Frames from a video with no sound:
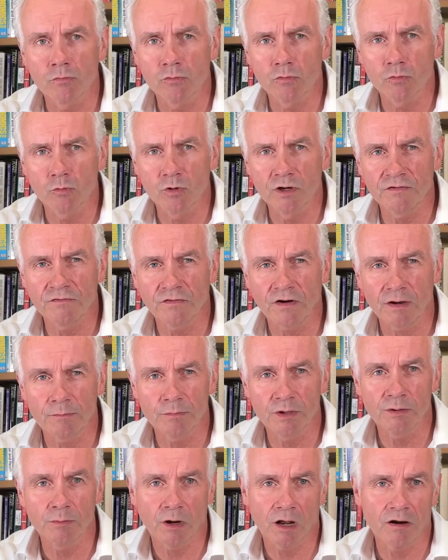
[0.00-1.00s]
we find
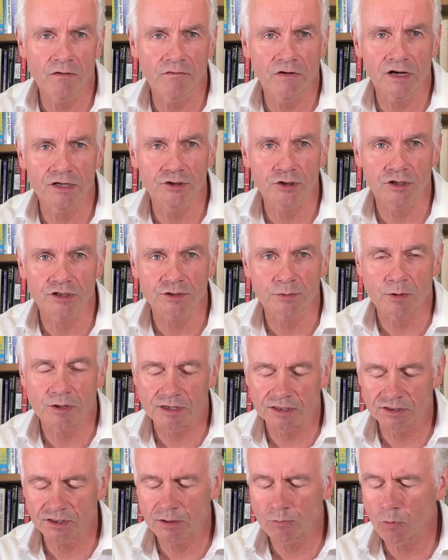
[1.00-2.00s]
people are very trustworthy.
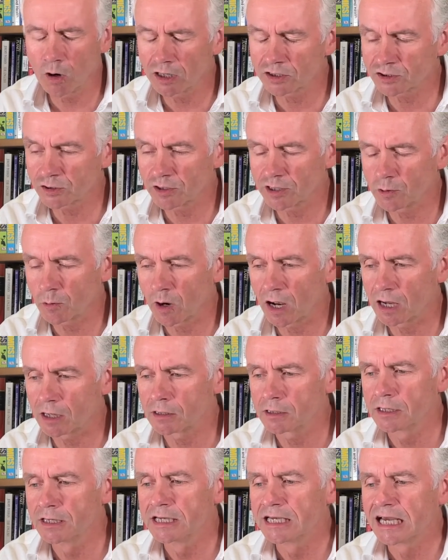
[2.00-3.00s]
So it works really well.
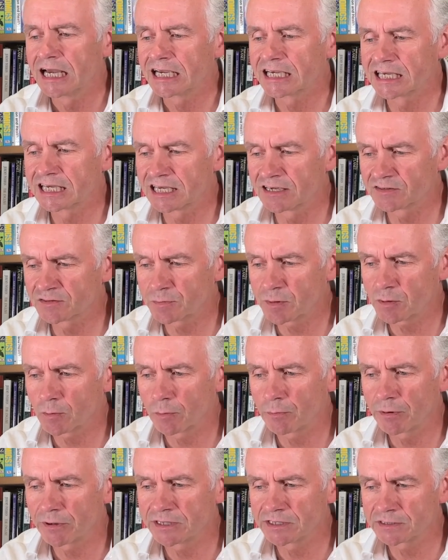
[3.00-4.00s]
It gives people
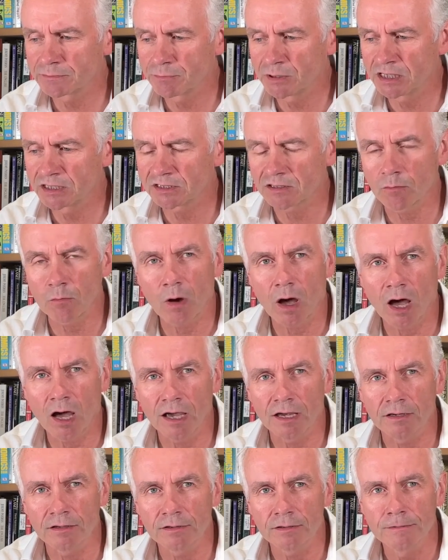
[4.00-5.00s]
peace of
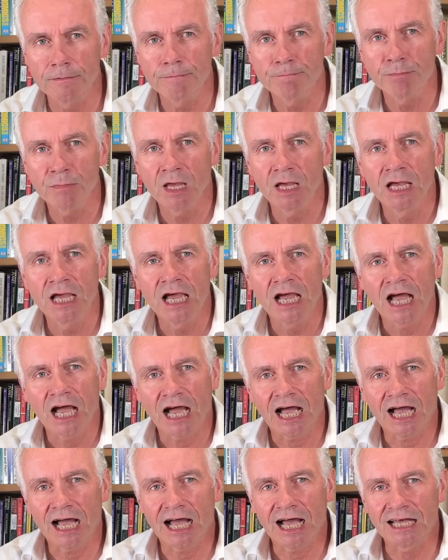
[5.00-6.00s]
mind.
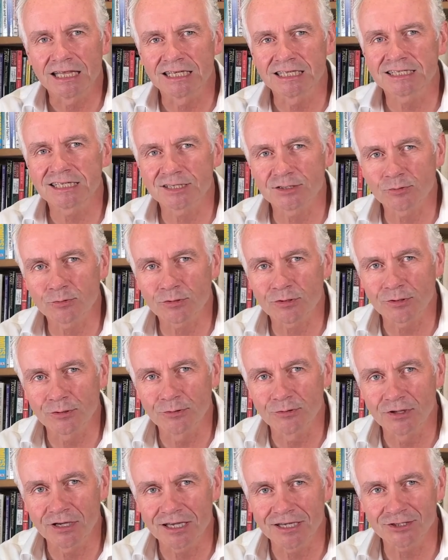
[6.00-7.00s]
And this is
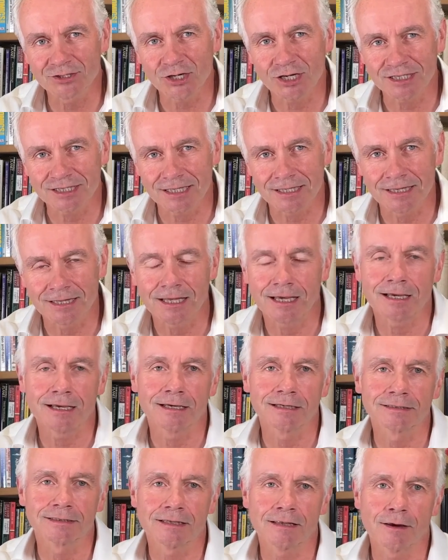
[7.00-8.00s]
the interesting thing,
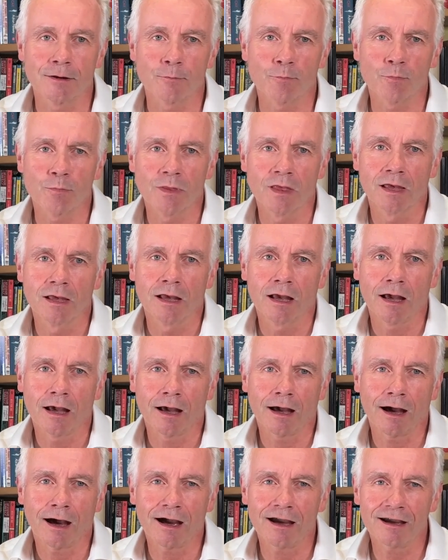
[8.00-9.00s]
is that
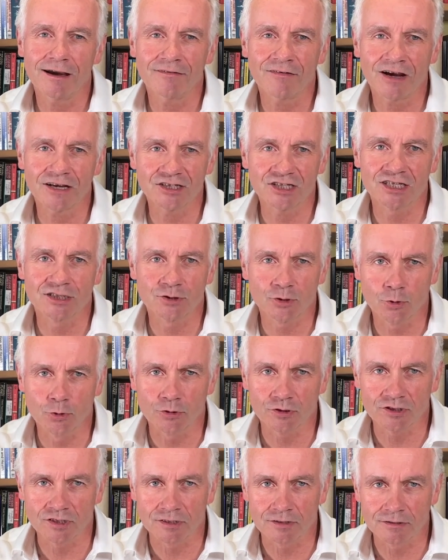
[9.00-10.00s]
I have actually
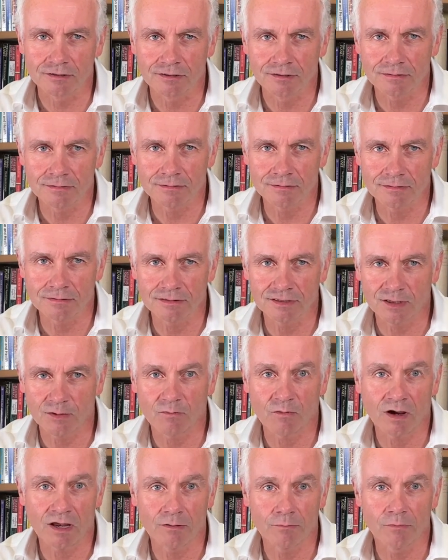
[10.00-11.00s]
talked to some
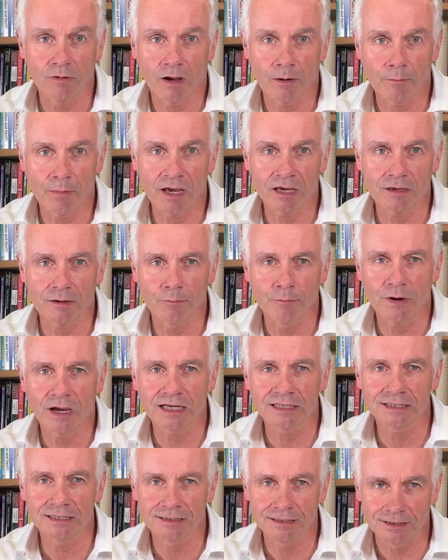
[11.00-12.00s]
of our main
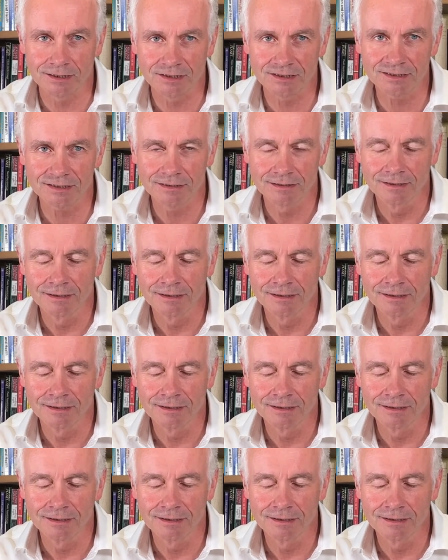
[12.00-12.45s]
competitors,